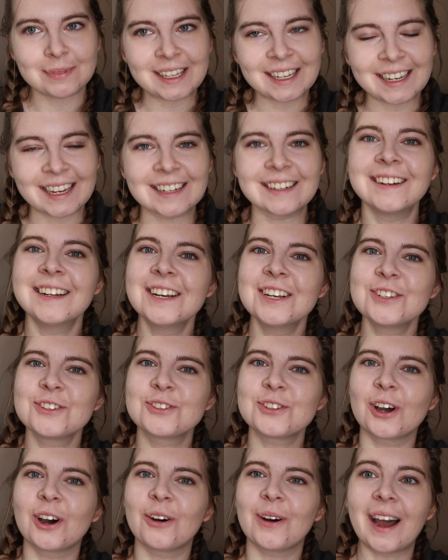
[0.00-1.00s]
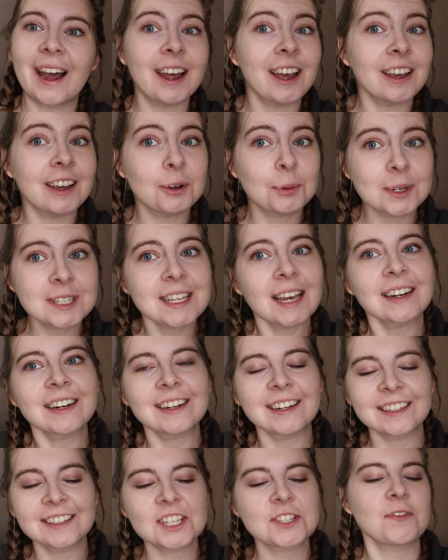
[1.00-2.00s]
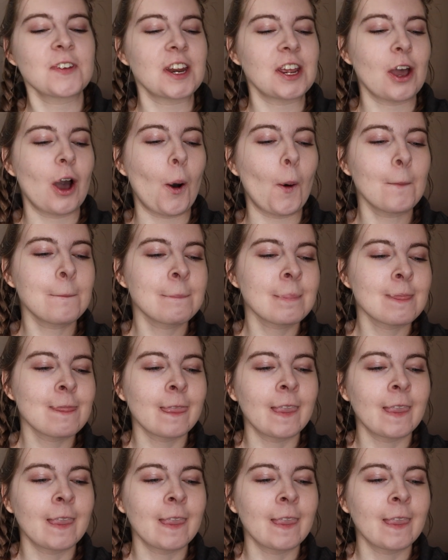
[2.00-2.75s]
me again. So I was editing this video